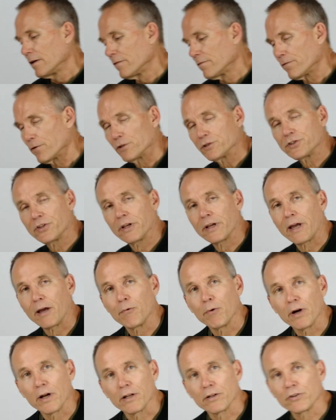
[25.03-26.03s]
First thing I
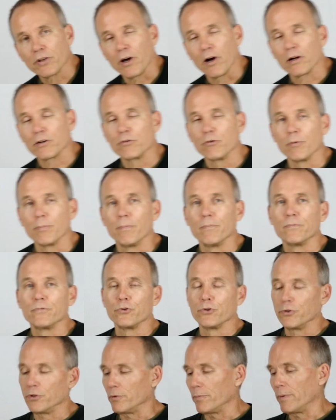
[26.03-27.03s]
want to talk
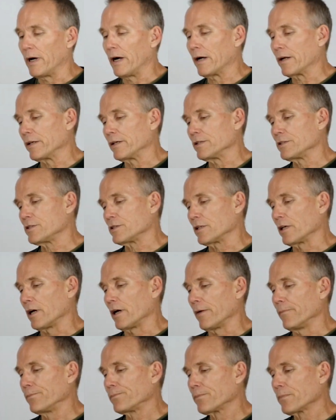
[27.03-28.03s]
to you about is
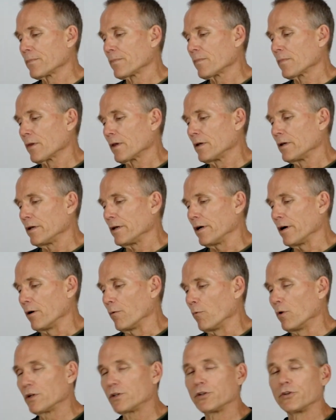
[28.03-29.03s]

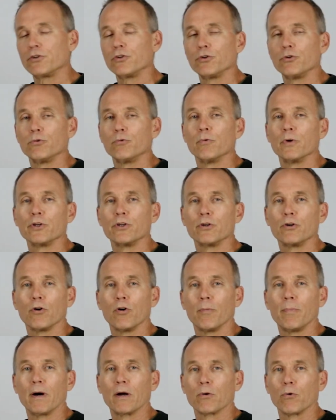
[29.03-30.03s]
what to do when you go
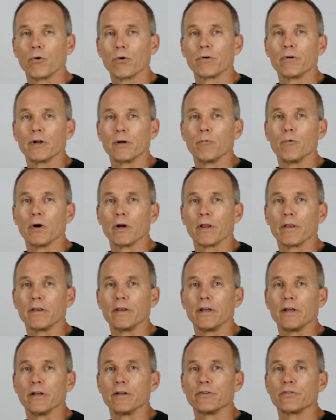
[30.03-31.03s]
about ordering one of
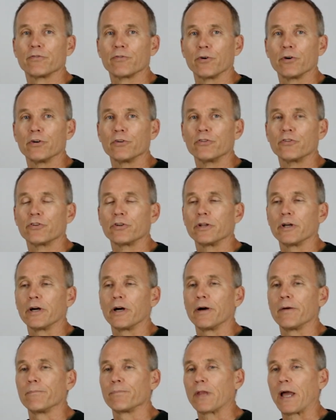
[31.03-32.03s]
these. First,
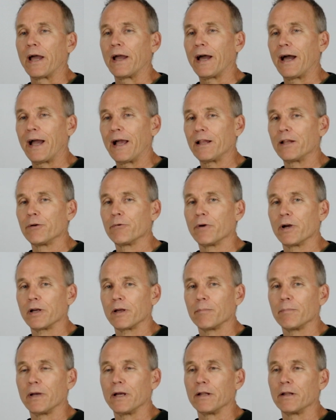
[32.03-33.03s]
I highly
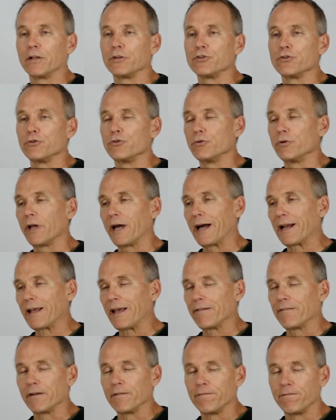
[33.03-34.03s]
recommend that you do not
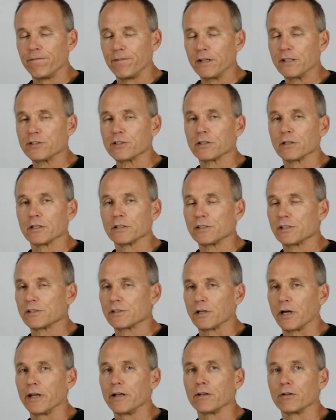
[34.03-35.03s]
have a fishless
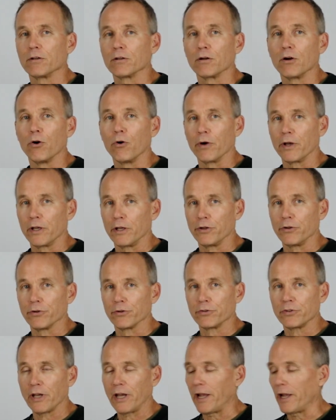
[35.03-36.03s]
cycle going in your
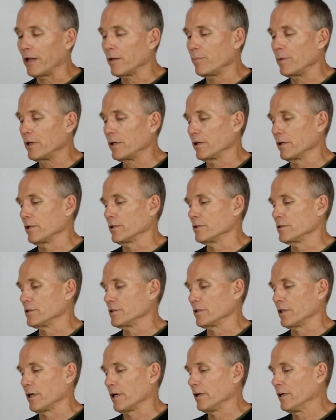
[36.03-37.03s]
tank, because
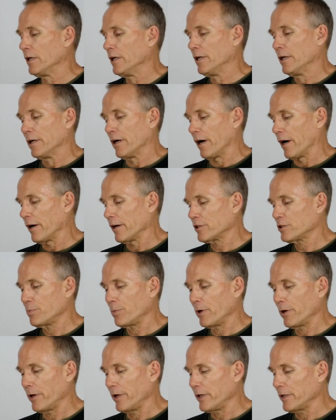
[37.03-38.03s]
our
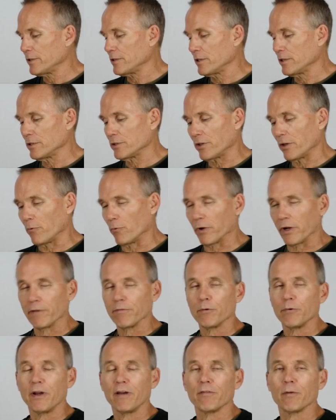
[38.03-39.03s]
experience is that
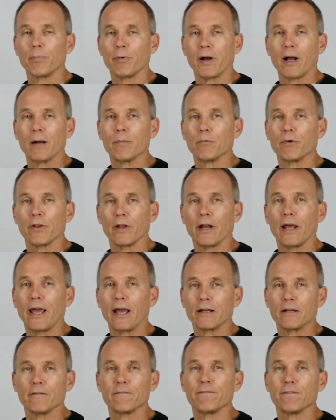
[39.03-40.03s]
whenever we have a problem with an
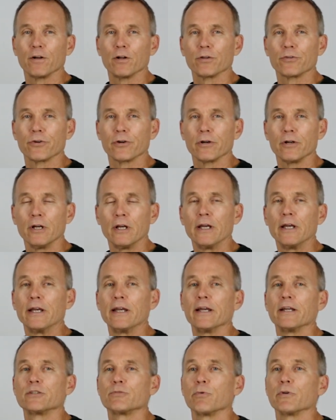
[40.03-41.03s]
active filter,
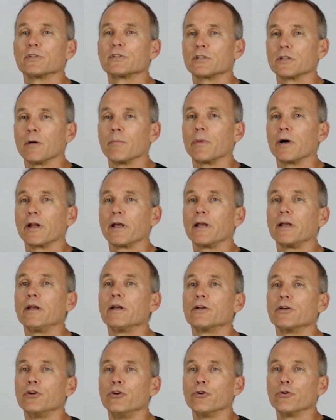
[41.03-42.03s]
it's with somebody
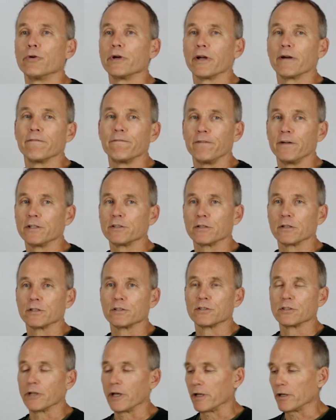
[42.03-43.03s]
doing a fishless
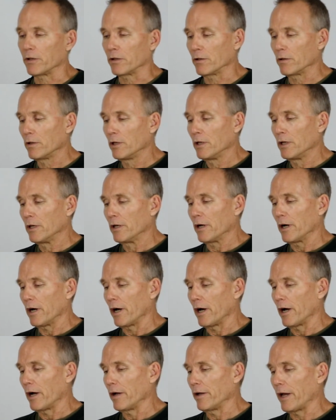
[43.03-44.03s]
cycle.
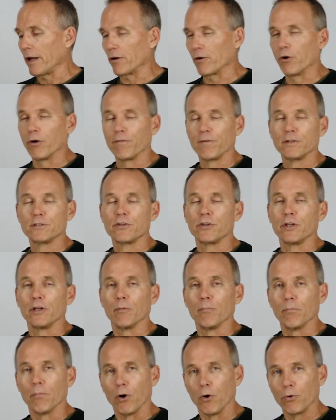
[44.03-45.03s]
I don't know if it's the
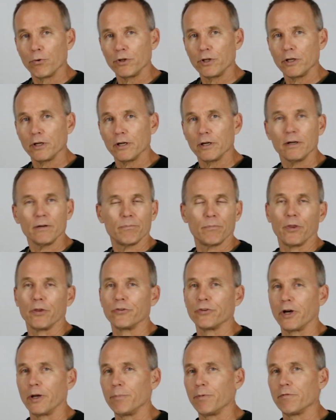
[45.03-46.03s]
ammonia, the
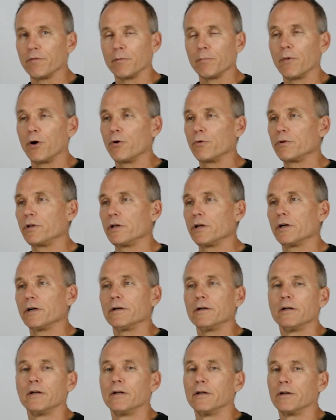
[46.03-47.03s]
type of
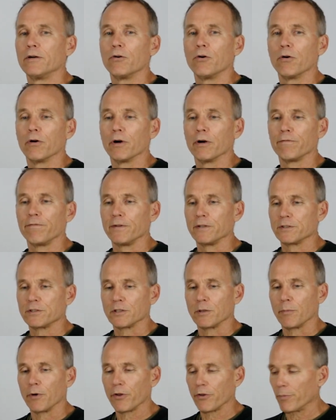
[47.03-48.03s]
ammonia, or if it's
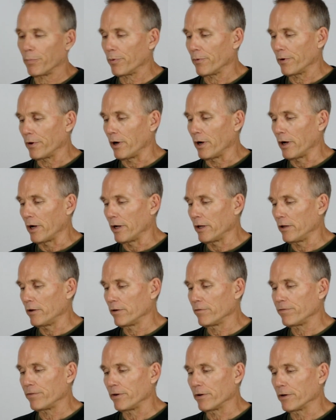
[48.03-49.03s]
some other
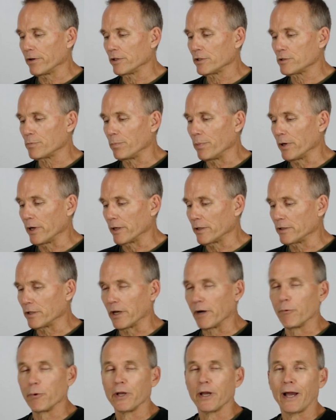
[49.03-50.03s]
interference,
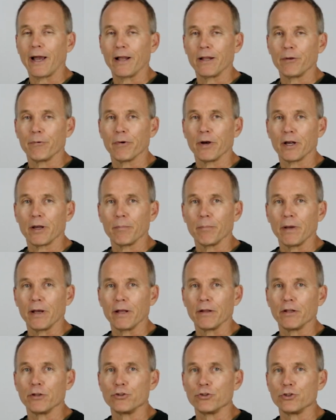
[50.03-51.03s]
but we highly
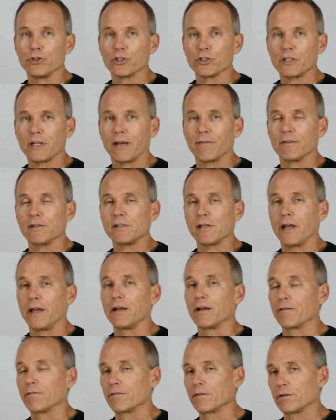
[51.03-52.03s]
recommend that you just have a
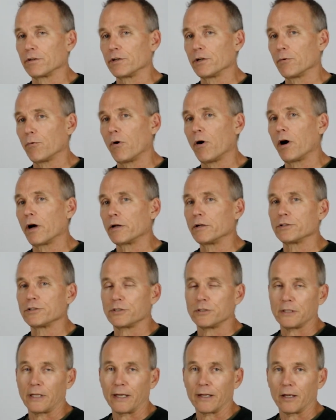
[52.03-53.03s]
tank of clear water
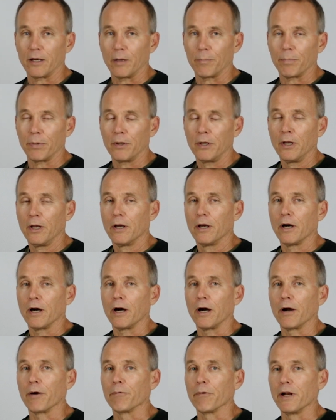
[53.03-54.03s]
set up,
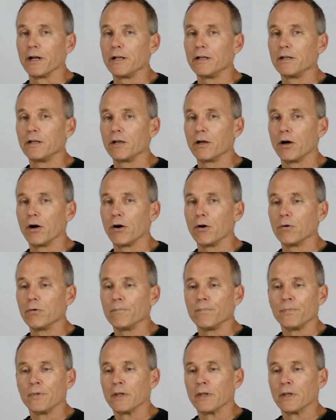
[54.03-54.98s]
ready to go